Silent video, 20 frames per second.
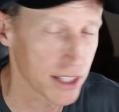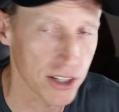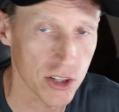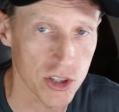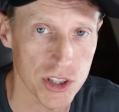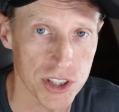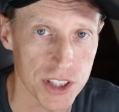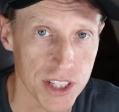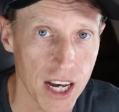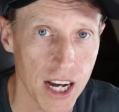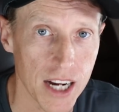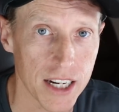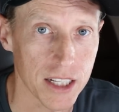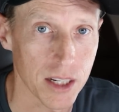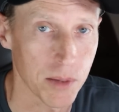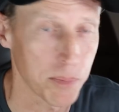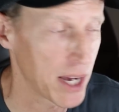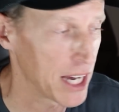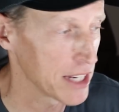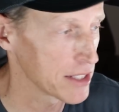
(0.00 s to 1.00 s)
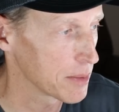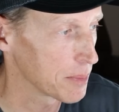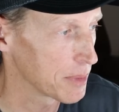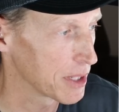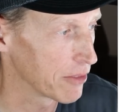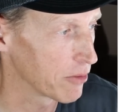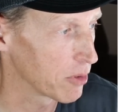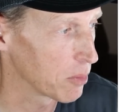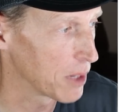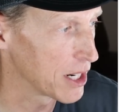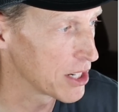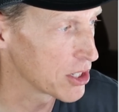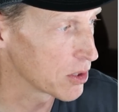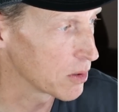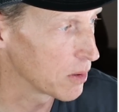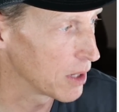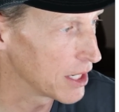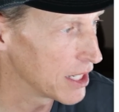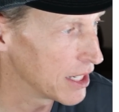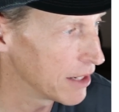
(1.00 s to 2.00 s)
They are just not going to pass it the
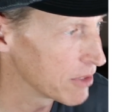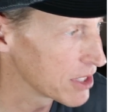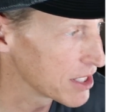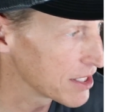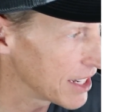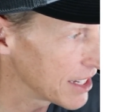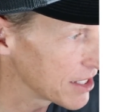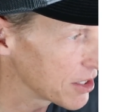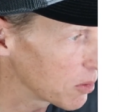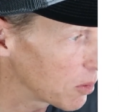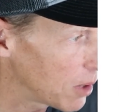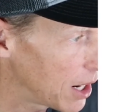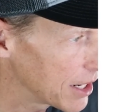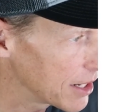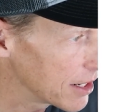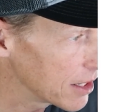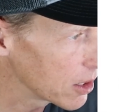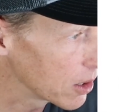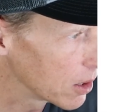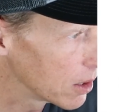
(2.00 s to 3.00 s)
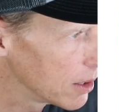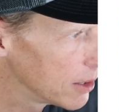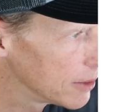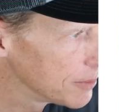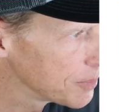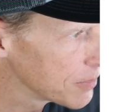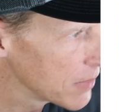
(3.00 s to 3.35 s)
information right. He even says it right here.